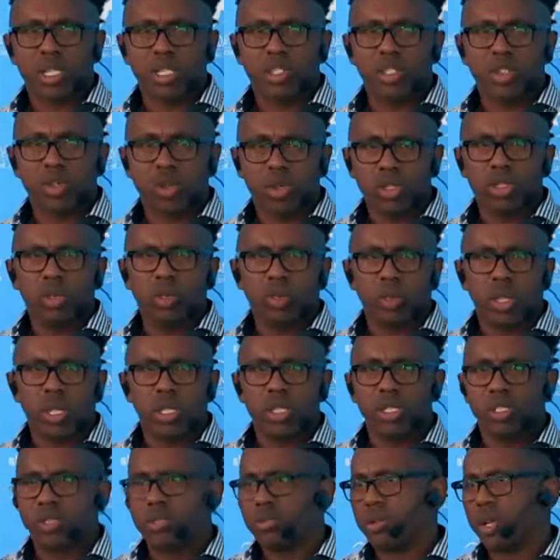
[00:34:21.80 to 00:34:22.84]
shorter
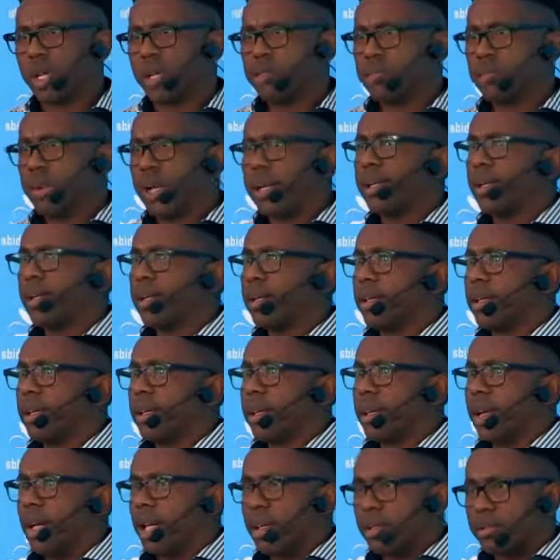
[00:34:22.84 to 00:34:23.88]
way to get money,
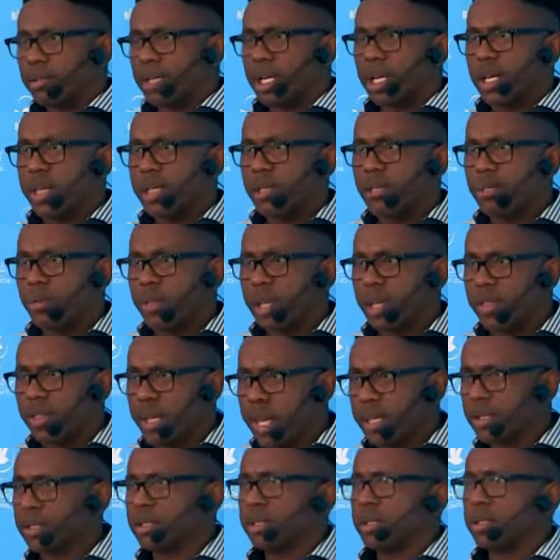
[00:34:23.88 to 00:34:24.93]
I'll rather look at
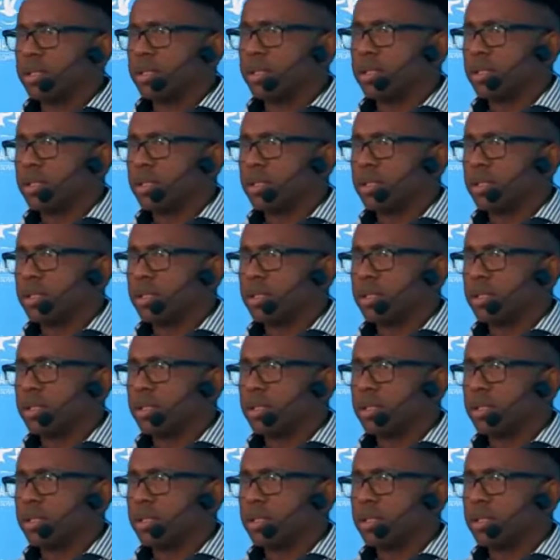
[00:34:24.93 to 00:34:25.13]
that